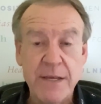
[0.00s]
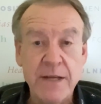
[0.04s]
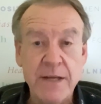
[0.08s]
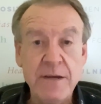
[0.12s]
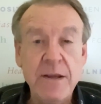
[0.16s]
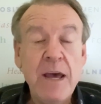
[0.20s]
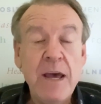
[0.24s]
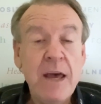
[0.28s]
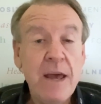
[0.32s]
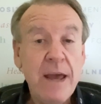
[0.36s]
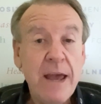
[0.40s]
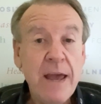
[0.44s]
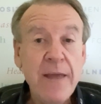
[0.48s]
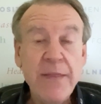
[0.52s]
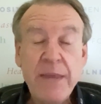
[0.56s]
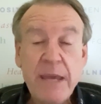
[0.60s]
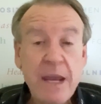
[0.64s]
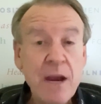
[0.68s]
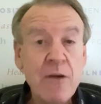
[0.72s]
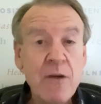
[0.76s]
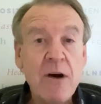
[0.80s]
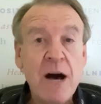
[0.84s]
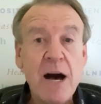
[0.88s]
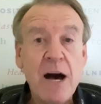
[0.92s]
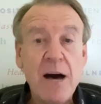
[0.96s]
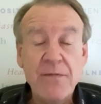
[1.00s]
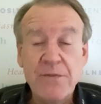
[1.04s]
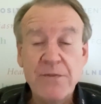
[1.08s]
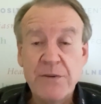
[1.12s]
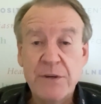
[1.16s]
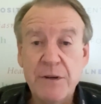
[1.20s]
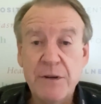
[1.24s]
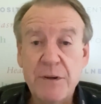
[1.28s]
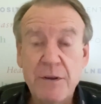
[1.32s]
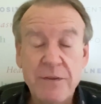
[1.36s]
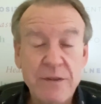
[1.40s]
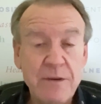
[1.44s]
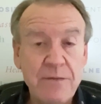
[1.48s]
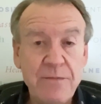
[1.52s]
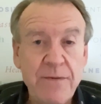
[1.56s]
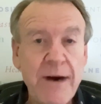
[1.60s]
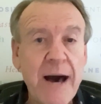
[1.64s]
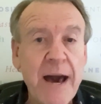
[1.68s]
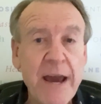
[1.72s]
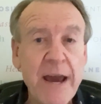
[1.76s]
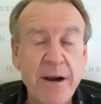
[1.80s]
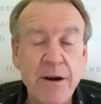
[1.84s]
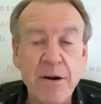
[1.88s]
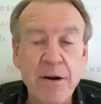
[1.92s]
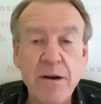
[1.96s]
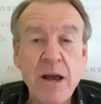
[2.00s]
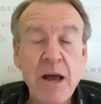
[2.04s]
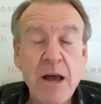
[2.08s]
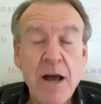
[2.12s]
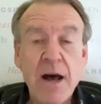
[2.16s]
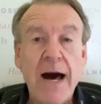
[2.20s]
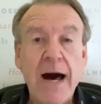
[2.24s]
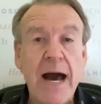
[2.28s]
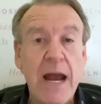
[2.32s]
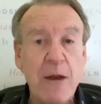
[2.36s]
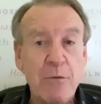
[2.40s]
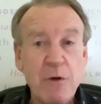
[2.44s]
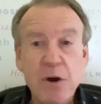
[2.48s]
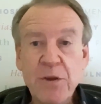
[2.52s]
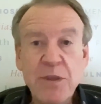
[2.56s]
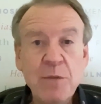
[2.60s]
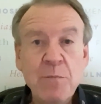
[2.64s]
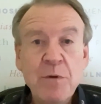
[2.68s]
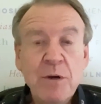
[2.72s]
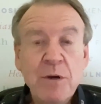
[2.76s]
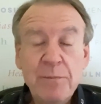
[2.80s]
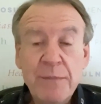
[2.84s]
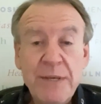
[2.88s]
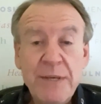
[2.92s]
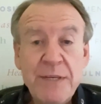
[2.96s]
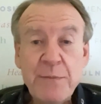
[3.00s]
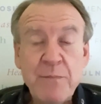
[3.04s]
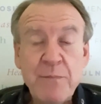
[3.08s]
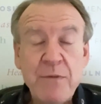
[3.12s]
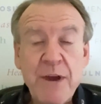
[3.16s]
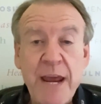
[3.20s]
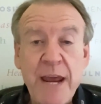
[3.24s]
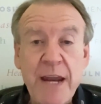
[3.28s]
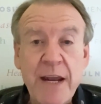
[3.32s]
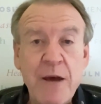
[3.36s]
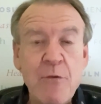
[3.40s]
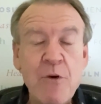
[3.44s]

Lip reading: And in the year after the fire, I wrote the book Bliss Brain.